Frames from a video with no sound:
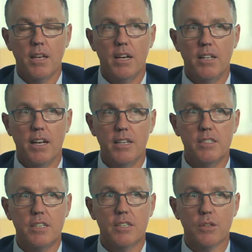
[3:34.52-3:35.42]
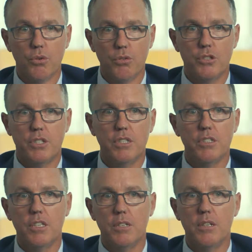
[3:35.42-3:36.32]
and ANZ launched
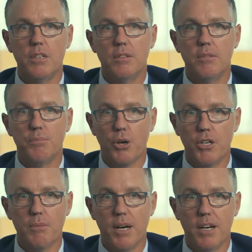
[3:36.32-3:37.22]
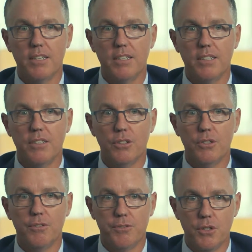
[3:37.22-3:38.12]
into the broker market on
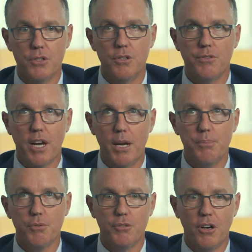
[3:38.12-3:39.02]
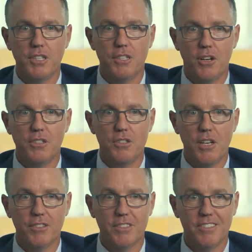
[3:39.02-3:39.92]
the 1st of April
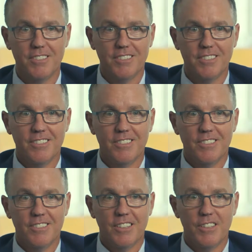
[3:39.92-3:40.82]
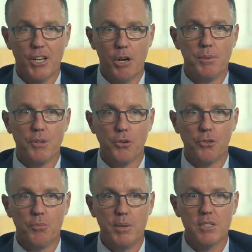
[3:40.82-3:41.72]
1997. They opened the
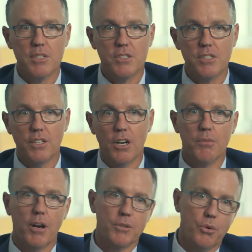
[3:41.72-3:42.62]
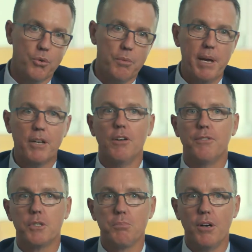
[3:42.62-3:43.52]
doors for business, and I wrote all the back
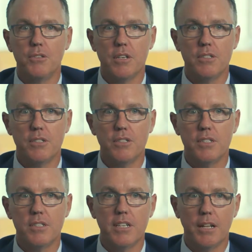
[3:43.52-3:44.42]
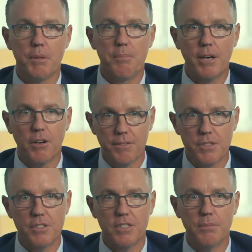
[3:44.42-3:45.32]
office processes and set up the back
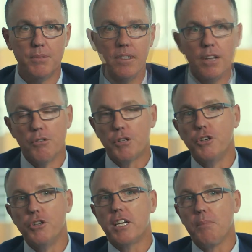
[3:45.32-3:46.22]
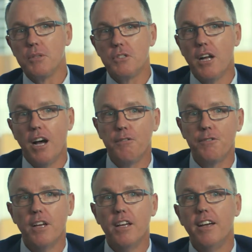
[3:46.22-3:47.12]
office team, recruited a couple of
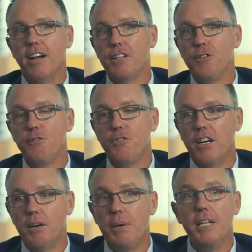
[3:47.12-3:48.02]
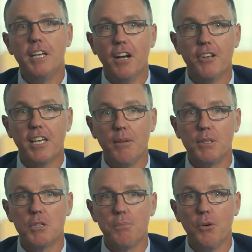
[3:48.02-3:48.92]
staff out of Bendigo to come
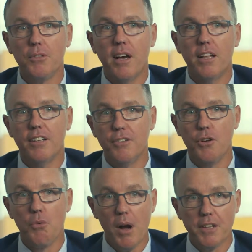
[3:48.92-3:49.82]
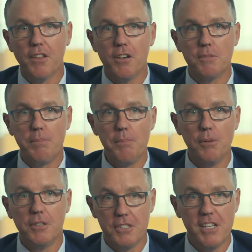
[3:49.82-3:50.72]
and support that, and who one of those
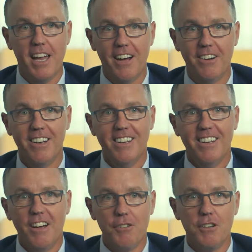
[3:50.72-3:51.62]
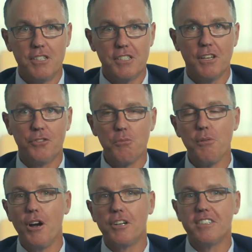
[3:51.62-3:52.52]
people is now a very successful
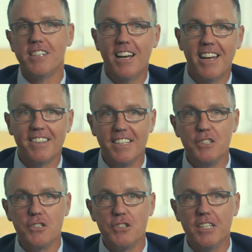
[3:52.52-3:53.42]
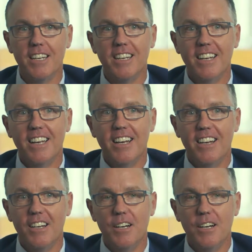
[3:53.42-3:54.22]
broker today out in the industry. Gee,